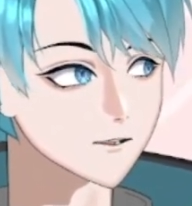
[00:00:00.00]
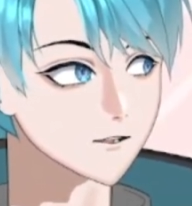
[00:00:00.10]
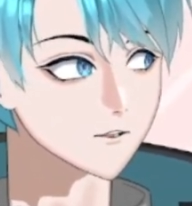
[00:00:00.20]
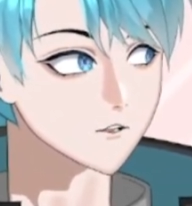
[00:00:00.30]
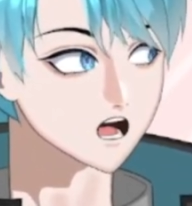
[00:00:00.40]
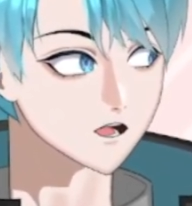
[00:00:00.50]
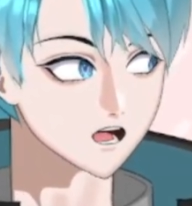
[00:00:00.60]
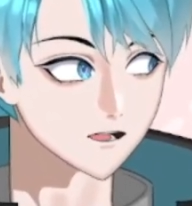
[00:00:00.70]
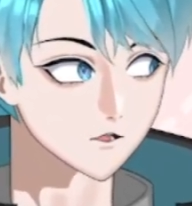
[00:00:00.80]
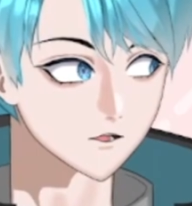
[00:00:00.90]

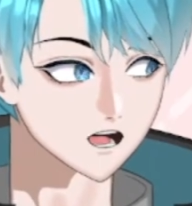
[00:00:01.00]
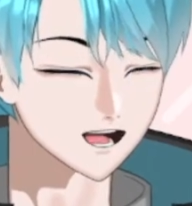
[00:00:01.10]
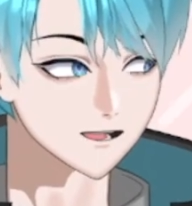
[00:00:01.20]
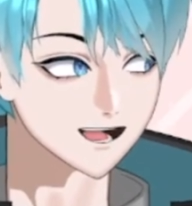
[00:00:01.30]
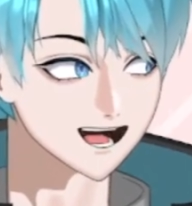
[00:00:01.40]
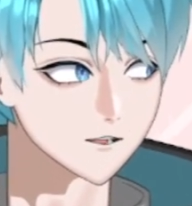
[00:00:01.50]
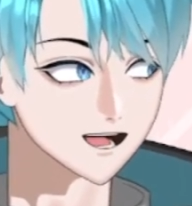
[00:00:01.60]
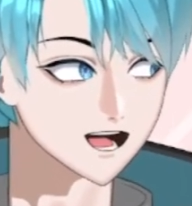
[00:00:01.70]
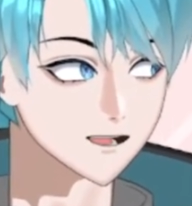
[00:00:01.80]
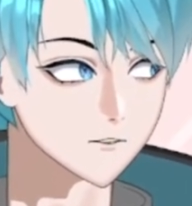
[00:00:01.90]
tutorial on how to set up
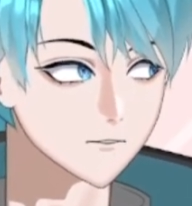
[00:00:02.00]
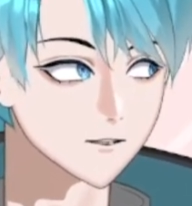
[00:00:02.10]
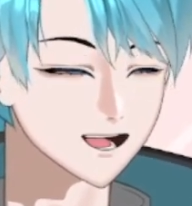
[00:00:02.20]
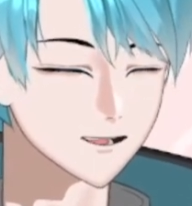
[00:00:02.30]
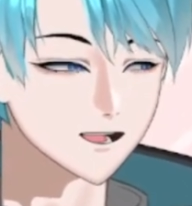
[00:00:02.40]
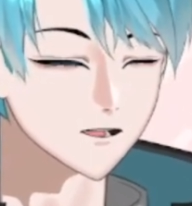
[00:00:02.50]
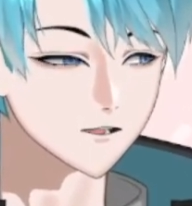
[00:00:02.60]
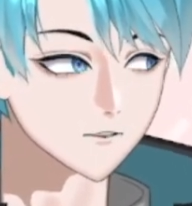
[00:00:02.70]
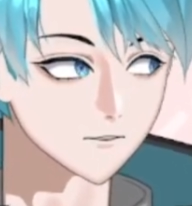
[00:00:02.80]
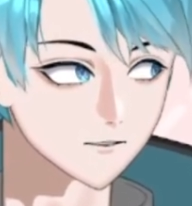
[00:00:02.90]
a item
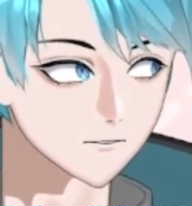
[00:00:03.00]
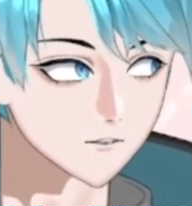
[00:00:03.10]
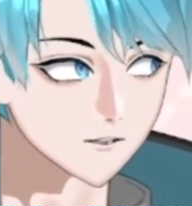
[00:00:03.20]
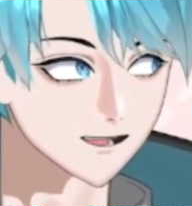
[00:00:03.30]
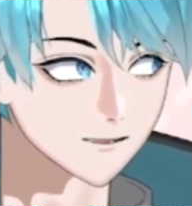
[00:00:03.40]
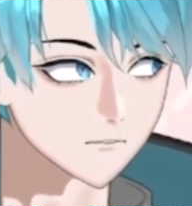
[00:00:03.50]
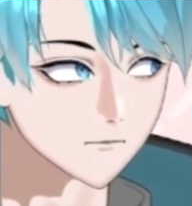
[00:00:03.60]
redeems with that.